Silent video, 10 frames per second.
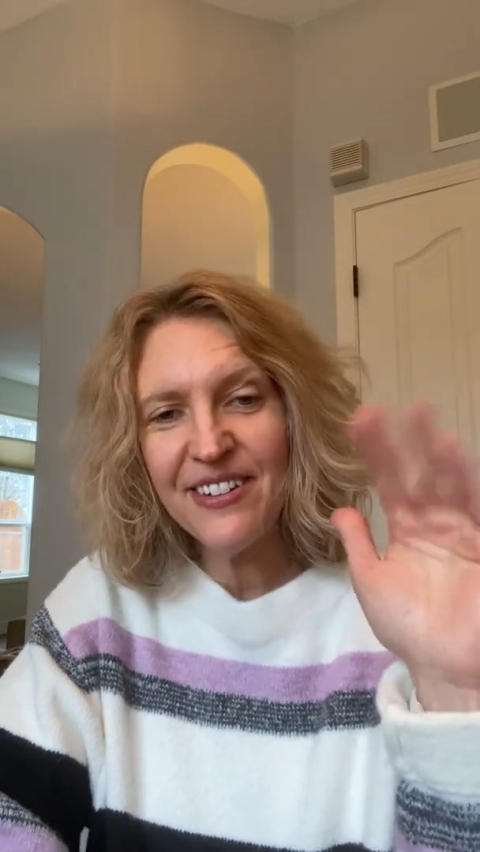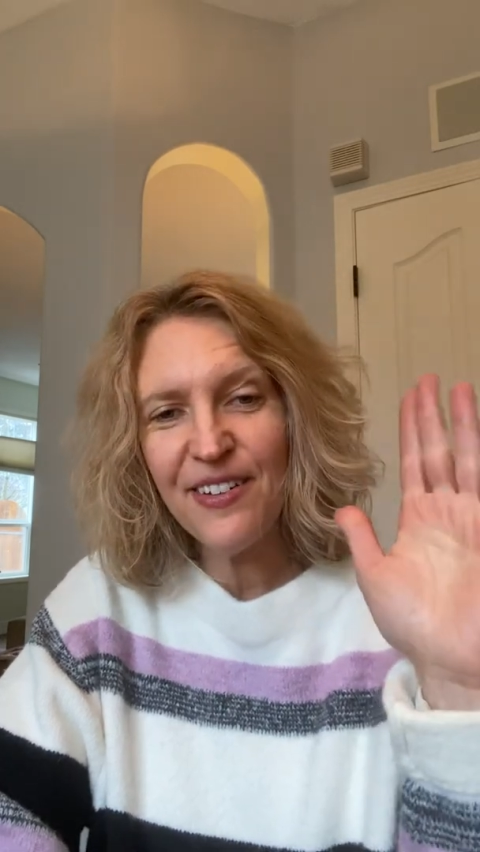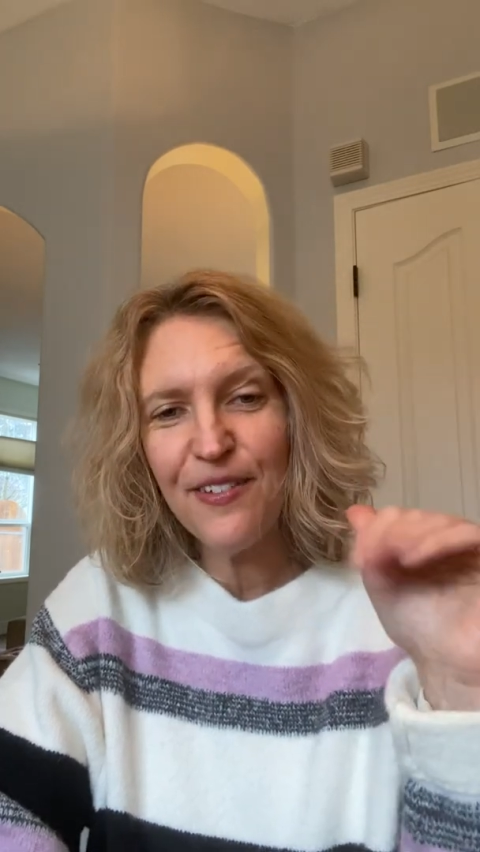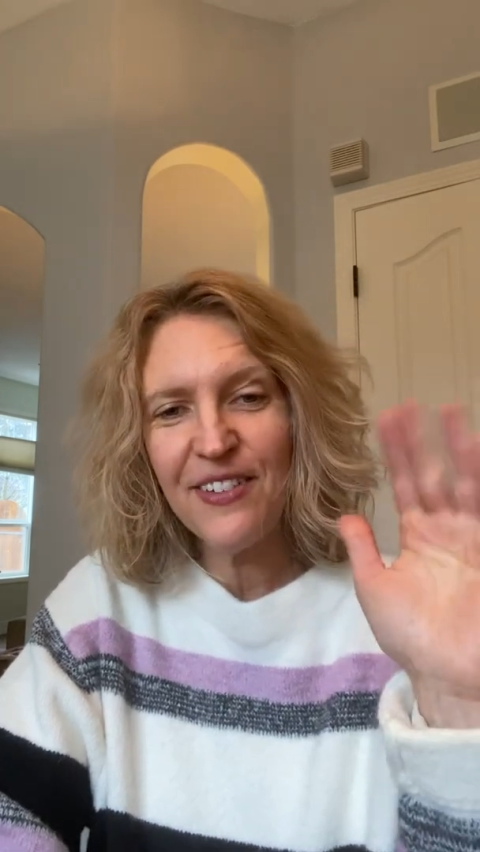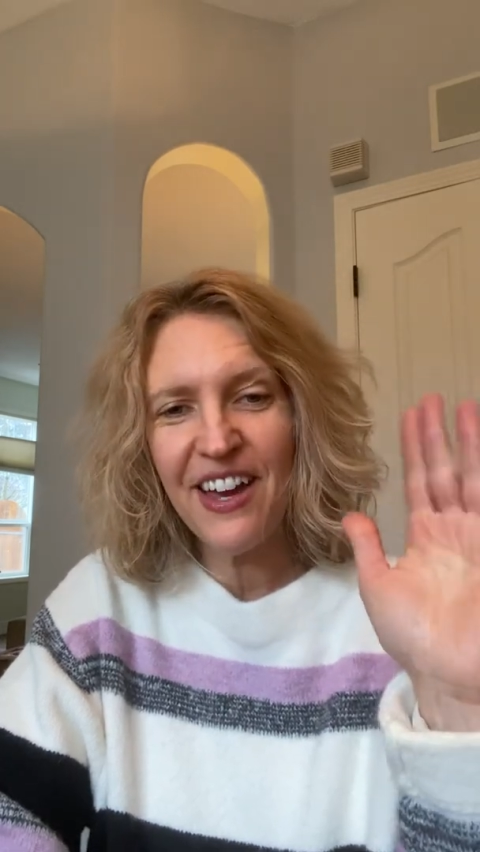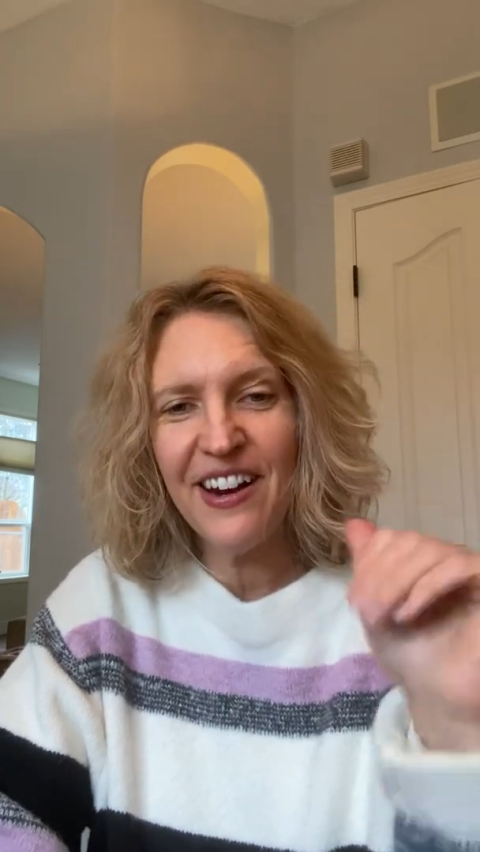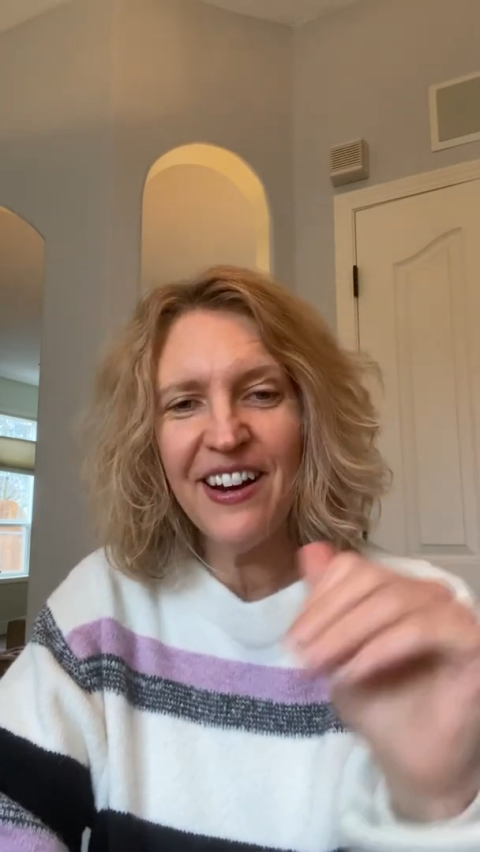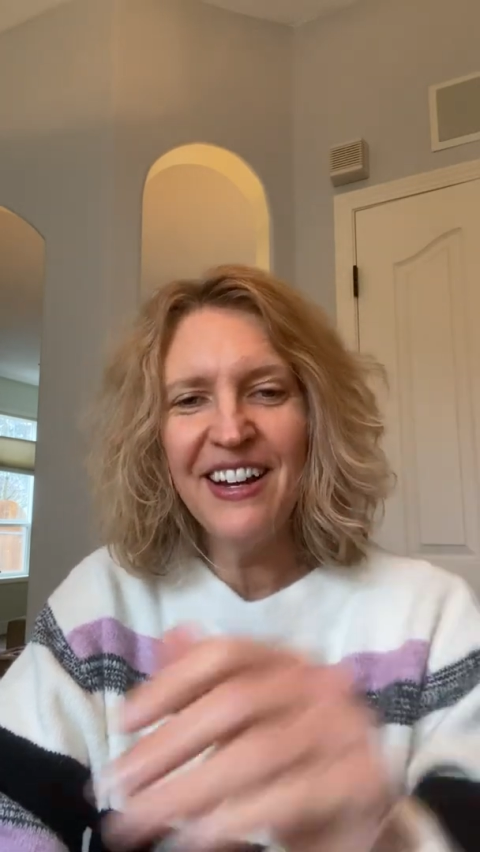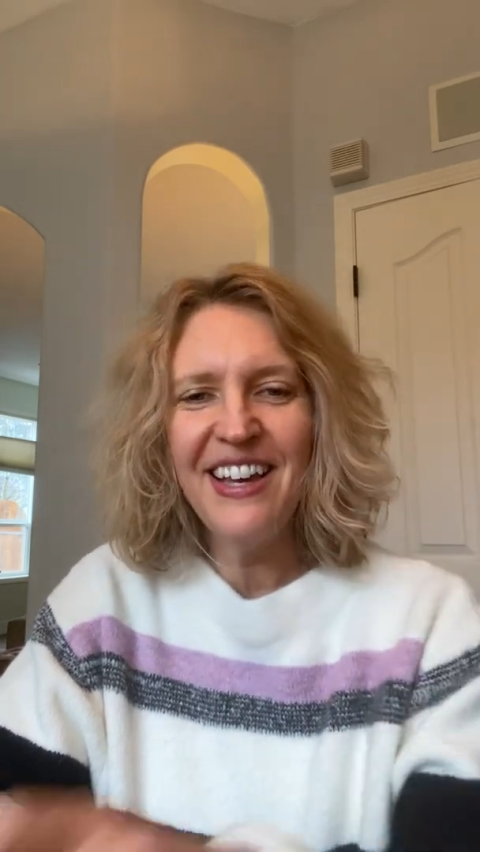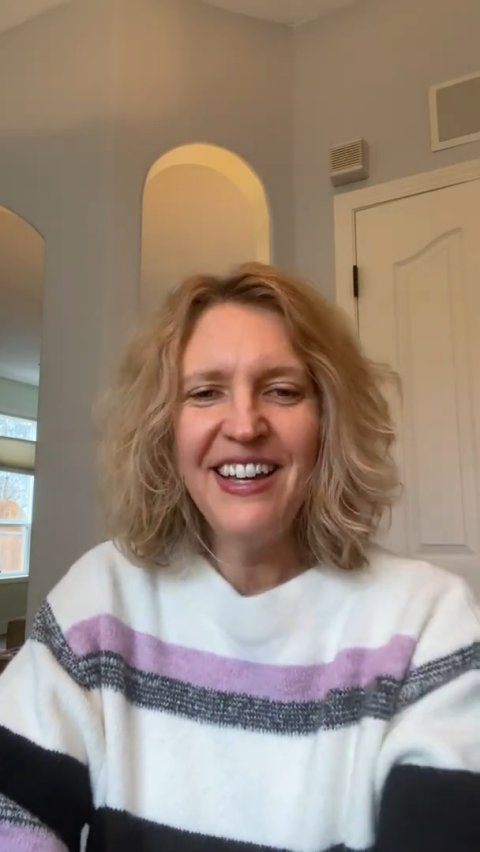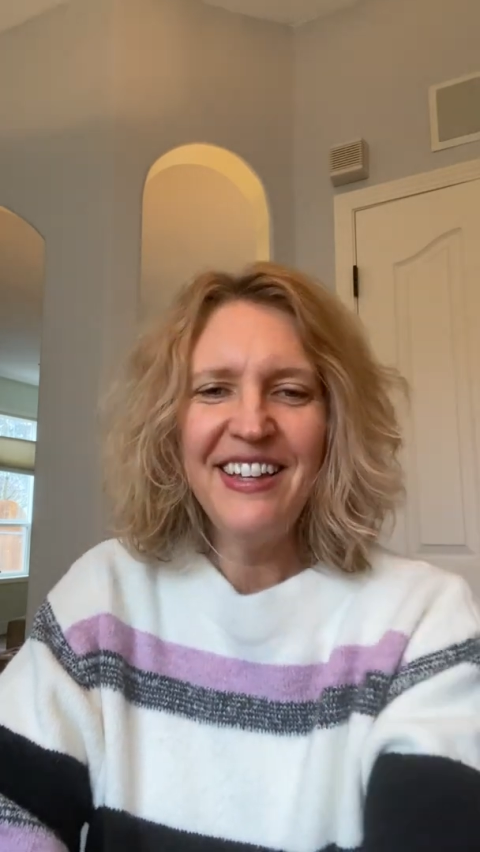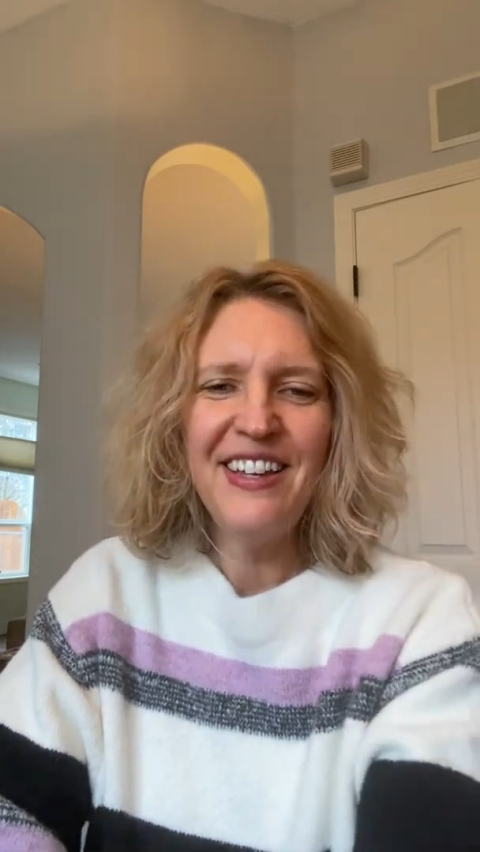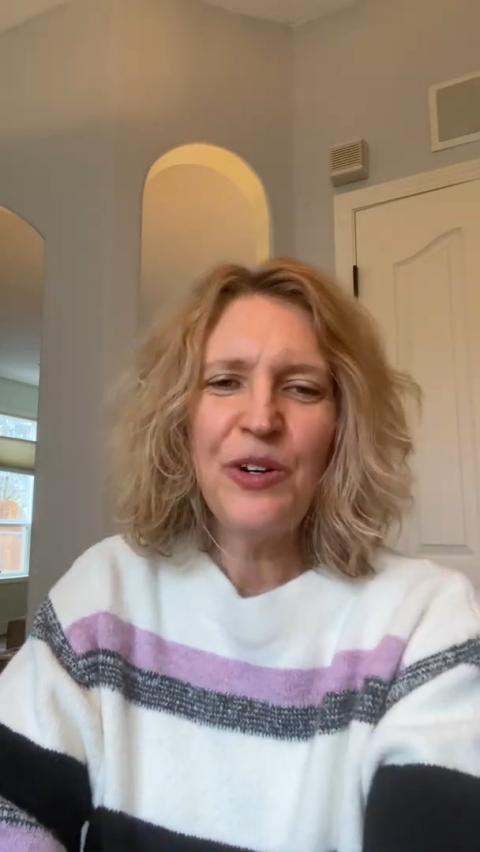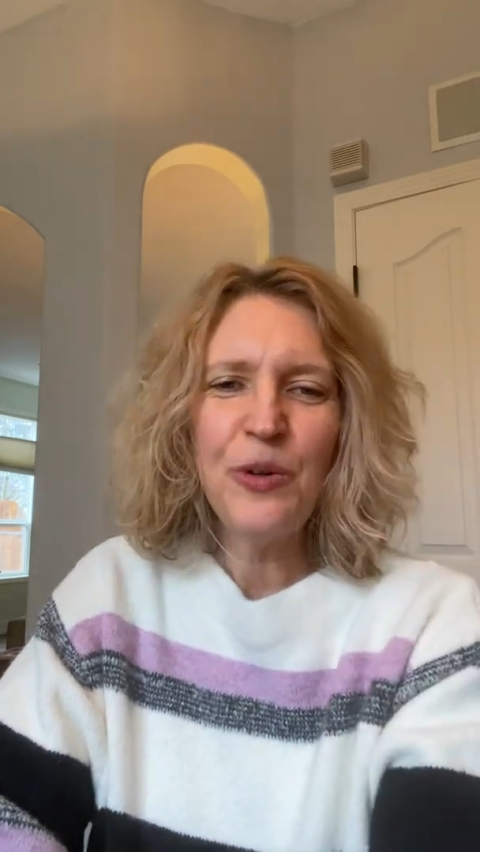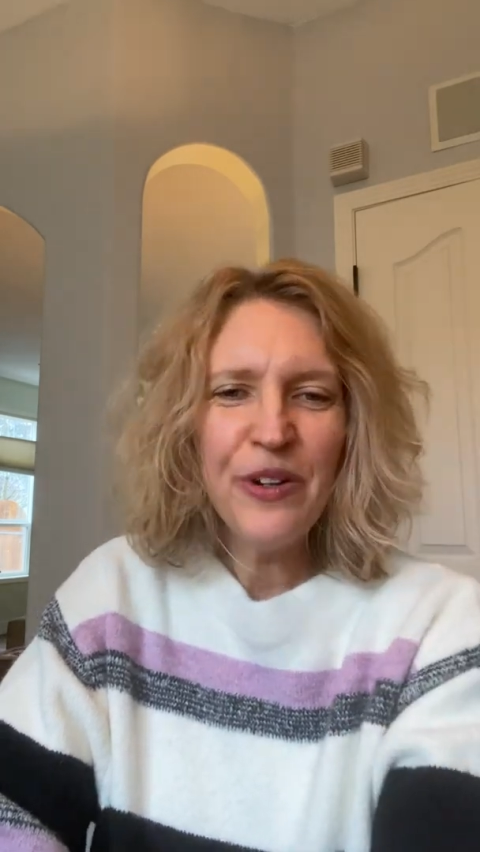self-care.
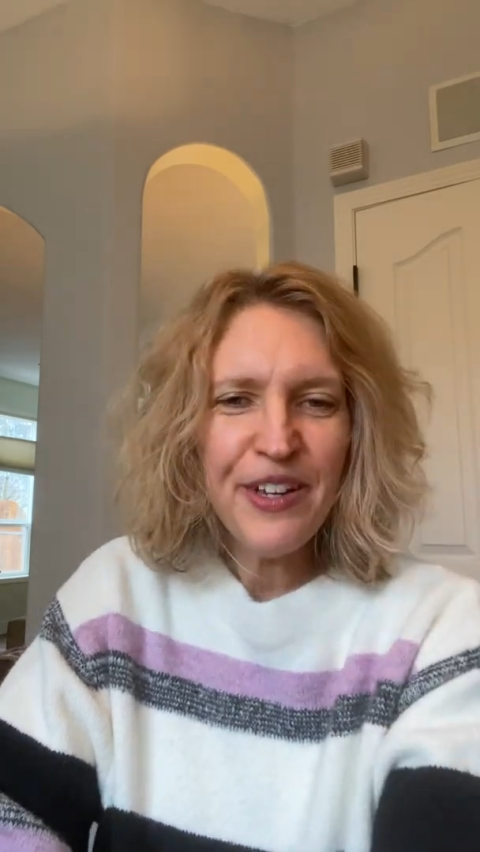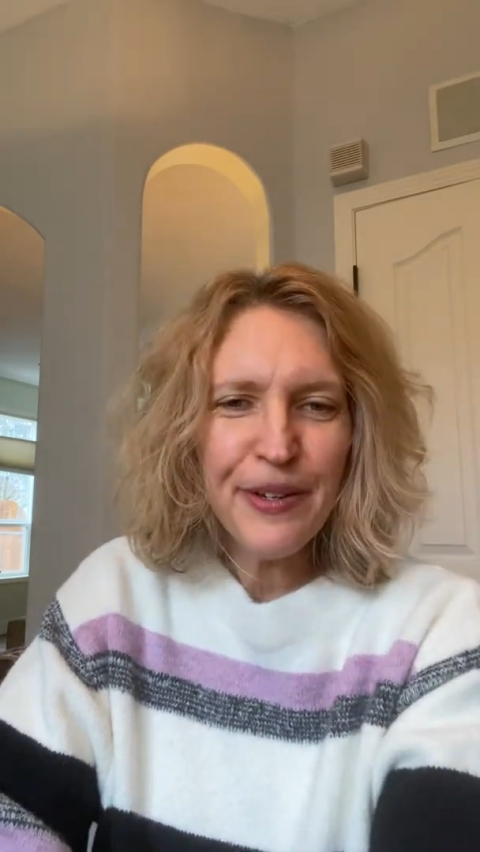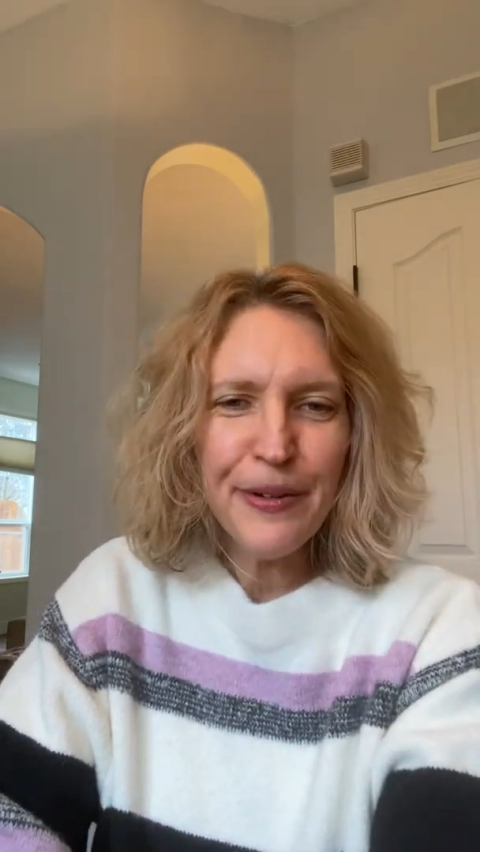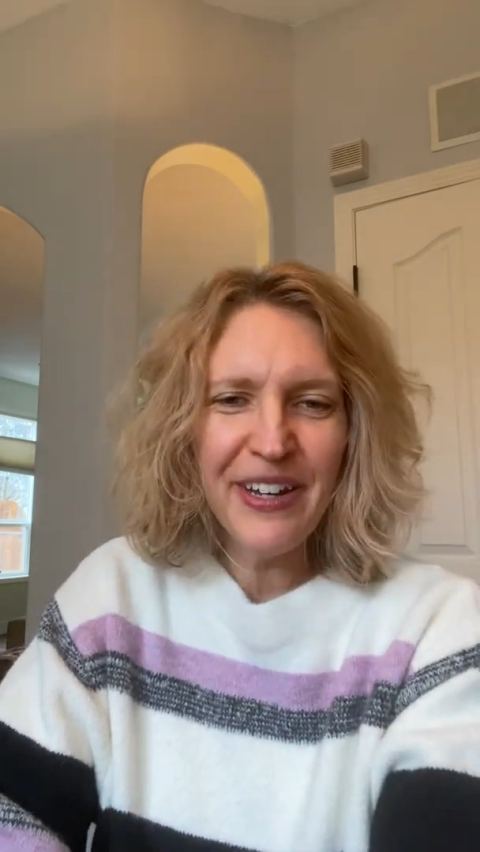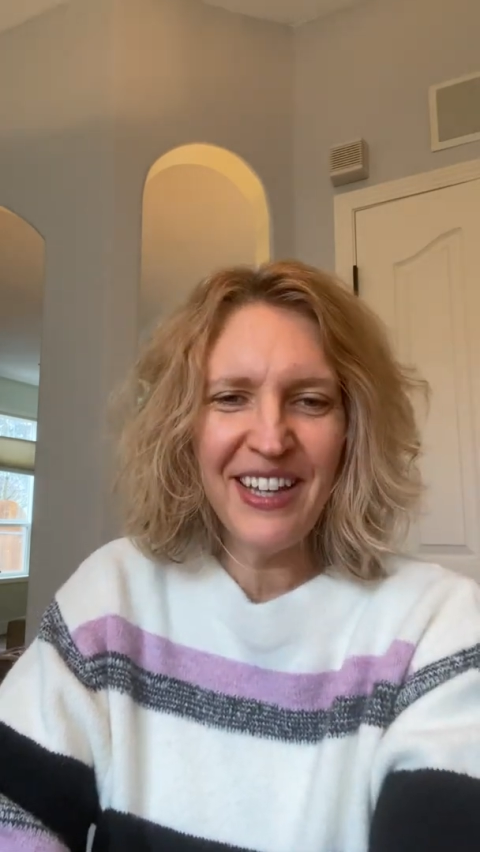Who are you?